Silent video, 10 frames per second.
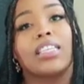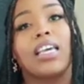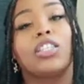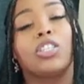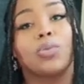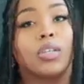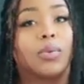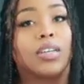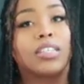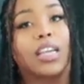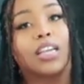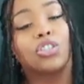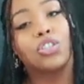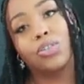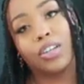takes 21
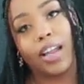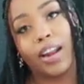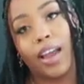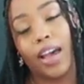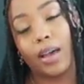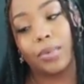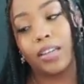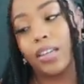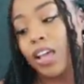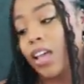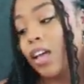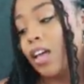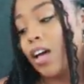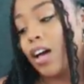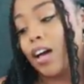days to create a habit.
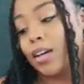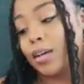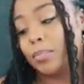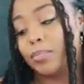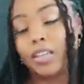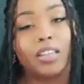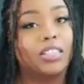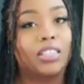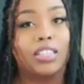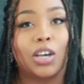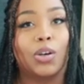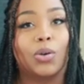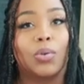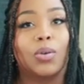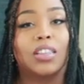
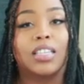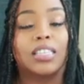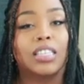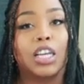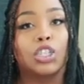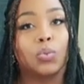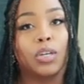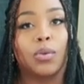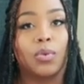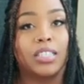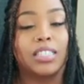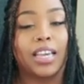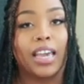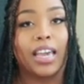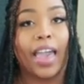So this is a 21
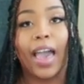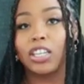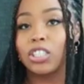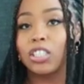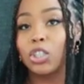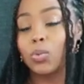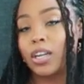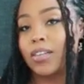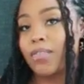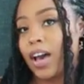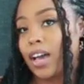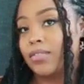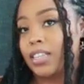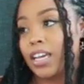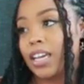day, actually
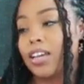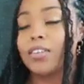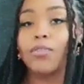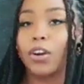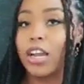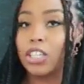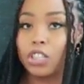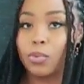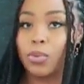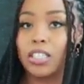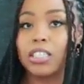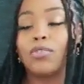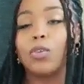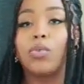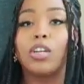25 day for extra points
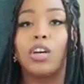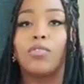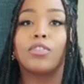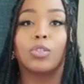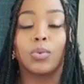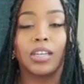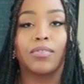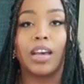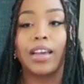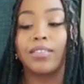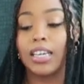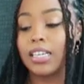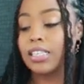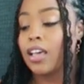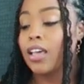if you want to go for 25
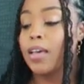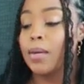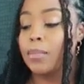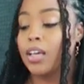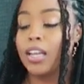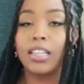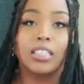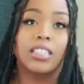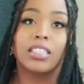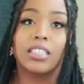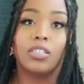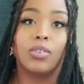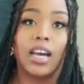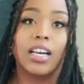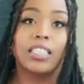days. But at least you
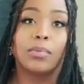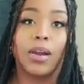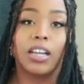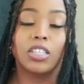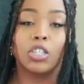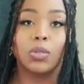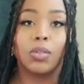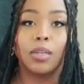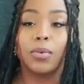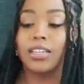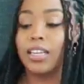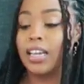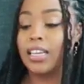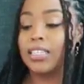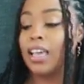guys practice 21
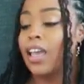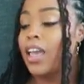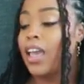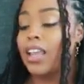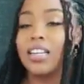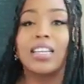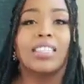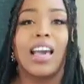days. And it doesn't